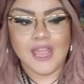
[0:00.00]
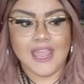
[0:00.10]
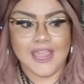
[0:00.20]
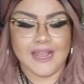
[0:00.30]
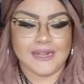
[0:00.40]

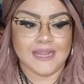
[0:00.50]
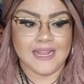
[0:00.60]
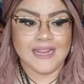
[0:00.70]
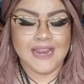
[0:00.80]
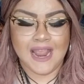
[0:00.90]
It
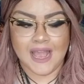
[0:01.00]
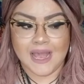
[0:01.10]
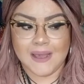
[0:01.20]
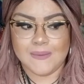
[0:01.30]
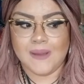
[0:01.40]

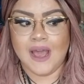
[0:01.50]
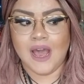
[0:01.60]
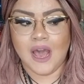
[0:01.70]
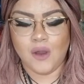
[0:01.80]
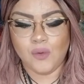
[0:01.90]
now,
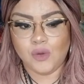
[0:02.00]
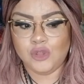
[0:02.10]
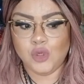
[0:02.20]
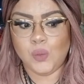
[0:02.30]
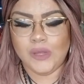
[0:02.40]
how
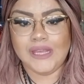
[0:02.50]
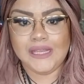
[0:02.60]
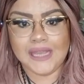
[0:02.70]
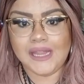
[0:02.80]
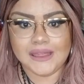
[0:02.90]
do we
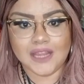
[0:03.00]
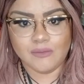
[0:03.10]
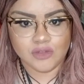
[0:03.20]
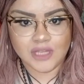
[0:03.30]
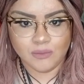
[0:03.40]
get
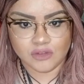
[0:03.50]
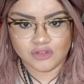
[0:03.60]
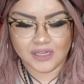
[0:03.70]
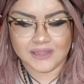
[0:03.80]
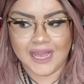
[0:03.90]
them to
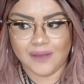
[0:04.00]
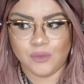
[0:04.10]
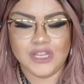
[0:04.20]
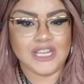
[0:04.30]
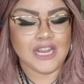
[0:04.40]
demonstrate that?
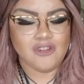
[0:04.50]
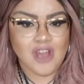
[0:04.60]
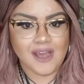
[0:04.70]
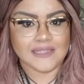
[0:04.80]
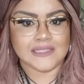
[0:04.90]
We
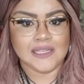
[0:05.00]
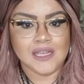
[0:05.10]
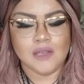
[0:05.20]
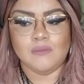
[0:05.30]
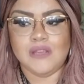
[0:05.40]
cannot,
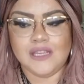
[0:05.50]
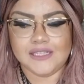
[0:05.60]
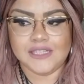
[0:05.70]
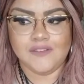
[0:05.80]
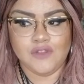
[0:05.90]

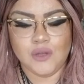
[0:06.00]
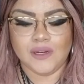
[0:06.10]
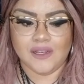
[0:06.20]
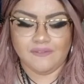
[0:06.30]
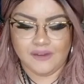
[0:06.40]
because if you
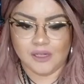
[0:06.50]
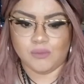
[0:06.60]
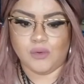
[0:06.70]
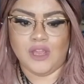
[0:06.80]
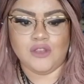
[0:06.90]
are
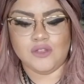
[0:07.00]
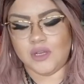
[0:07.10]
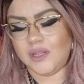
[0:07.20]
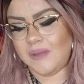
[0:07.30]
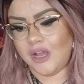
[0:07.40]
available and you
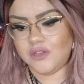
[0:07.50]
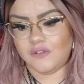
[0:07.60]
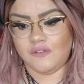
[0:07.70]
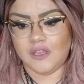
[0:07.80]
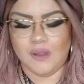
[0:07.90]
tell them how you
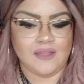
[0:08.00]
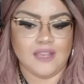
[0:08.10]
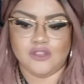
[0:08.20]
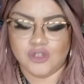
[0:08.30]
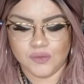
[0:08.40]
feel and
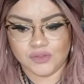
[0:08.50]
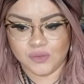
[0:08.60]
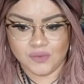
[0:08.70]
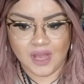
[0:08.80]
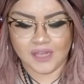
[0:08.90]
they choose to
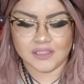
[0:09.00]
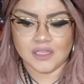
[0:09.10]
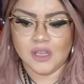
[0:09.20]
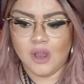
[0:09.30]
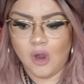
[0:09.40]
not
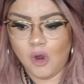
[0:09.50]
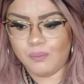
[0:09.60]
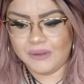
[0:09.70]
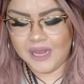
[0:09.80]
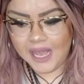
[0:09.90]

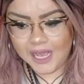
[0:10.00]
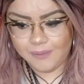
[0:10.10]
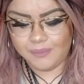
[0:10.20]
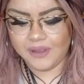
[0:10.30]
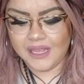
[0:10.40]
open
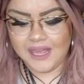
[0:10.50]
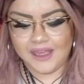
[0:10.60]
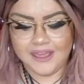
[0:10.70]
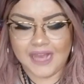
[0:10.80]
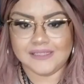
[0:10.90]
up,
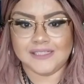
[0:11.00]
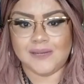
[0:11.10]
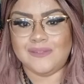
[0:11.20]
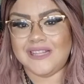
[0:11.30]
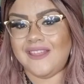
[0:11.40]
that's
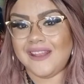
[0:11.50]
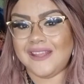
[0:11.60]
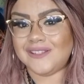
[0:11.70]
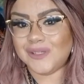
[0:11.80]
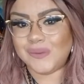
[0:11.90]
something that they
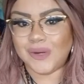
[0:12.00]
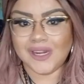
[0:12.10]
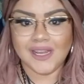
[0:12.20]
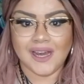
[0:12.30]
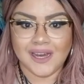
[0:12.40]
need to
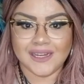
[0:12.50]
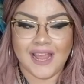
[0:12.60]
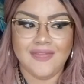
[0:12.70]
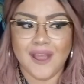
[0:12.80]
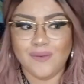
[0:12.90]
work on.
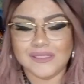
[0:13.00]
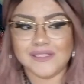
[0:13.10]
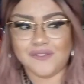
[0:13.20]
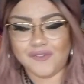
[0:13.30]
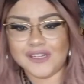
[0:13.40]
And that was
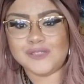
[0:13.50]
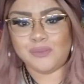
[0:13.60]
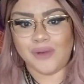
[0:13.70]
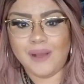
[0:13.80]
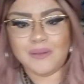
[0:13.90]
the first
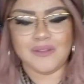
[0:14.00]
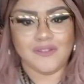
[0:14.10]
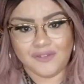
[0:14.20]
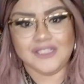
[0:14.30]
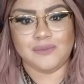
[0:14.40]
problem in the
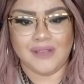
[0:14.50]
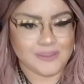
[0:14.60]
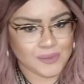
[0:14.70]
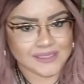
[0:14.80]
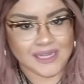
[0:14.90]
first
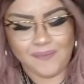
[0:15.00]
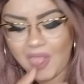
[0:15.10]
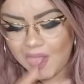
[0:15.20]
place, wasn't it?